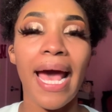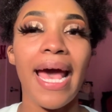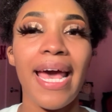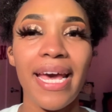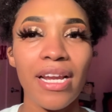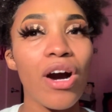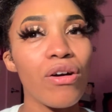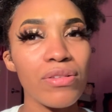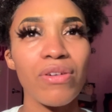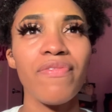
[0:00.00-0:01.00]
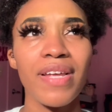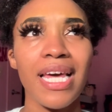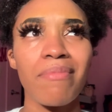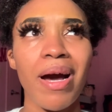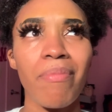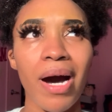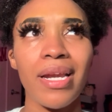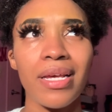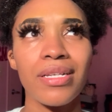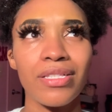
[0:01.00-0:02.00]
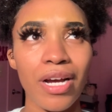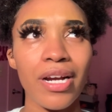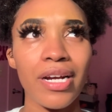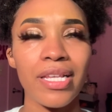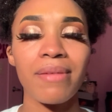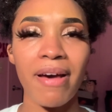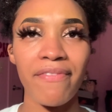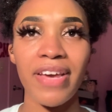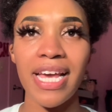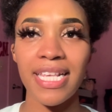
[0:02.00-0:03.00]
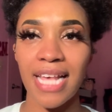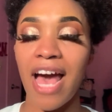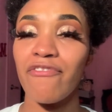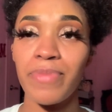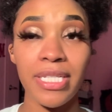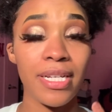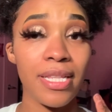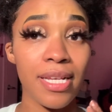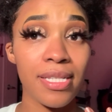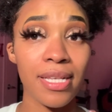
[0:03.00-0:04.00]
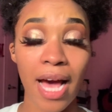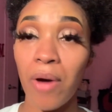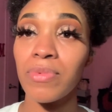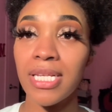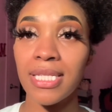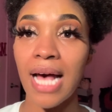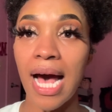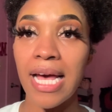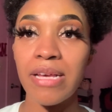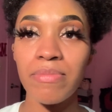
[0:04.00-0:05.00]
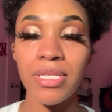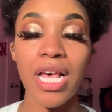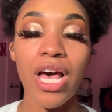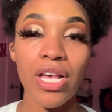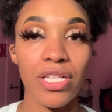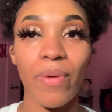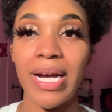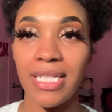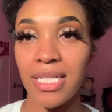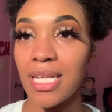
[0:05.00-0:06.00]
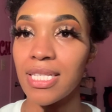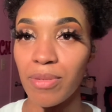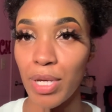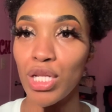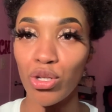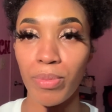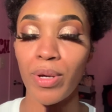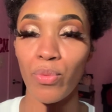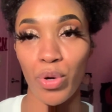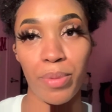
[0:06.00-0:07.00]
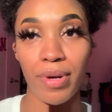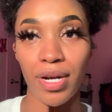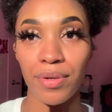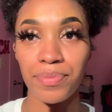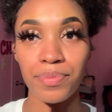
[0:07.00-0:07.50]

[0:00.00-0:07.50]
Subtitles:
And I also feel like my body is darker than my face. I've mentioned this countless times, so I just like to be a little bit warmer.